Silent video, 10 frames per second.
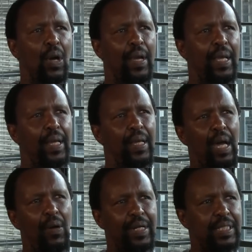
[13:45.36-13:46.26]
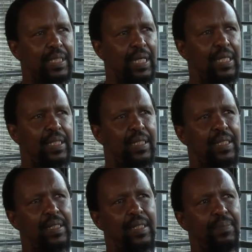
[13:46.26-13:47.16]
Okay, our
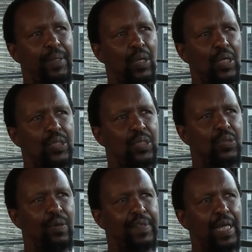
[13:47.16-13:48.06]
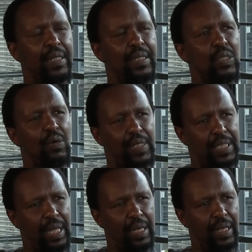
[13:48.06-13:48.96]
research, because we've done this over
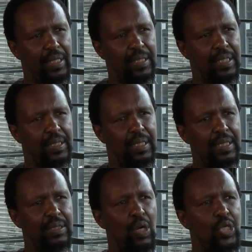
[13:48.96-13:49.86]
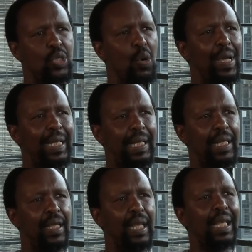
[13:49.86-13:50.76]
10 years, does not show a
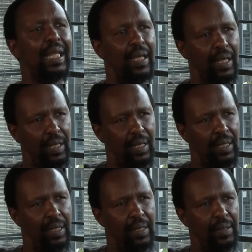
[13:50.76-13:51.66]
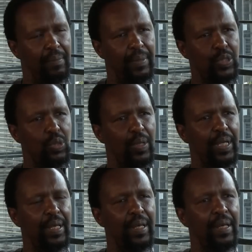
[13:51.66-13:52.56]
clear link
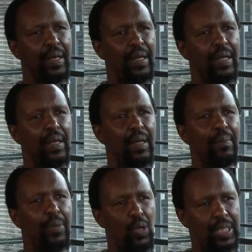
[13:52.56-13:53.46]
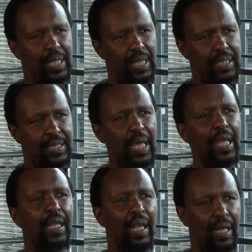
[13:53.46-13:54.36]
between protest
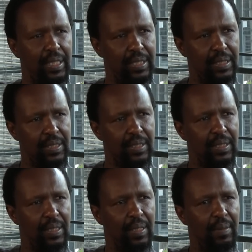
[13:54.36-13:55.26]
and elections.